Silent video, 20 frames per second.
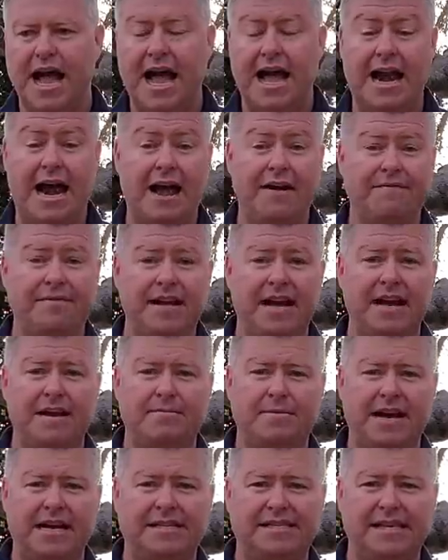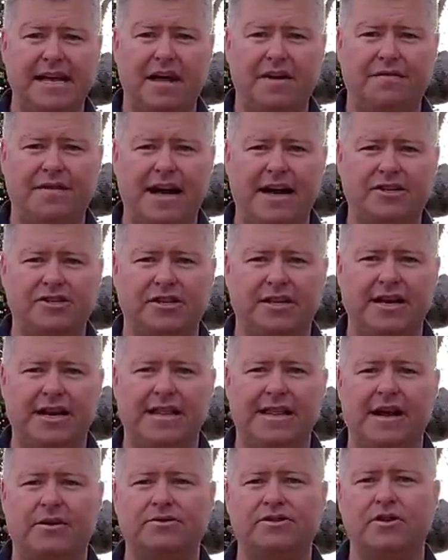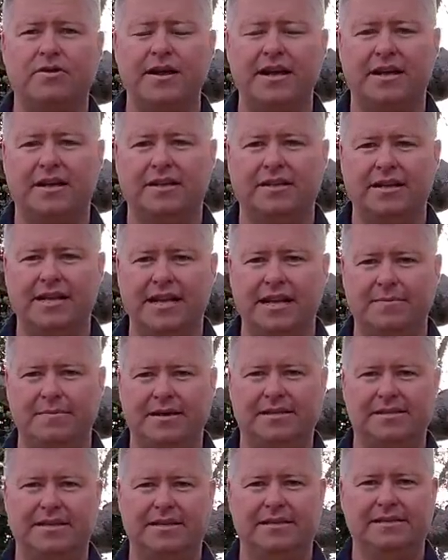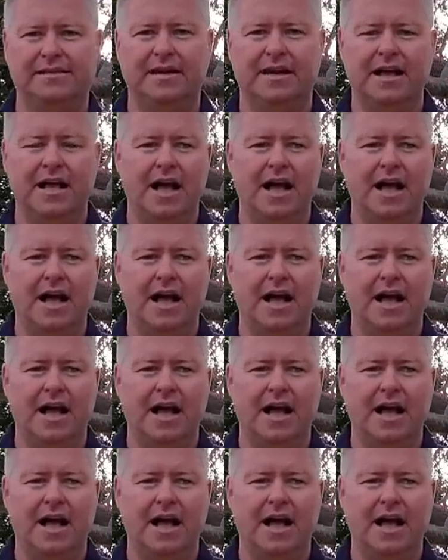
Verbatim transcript: And I've done it myself, actually, and that was owning a cleaning business.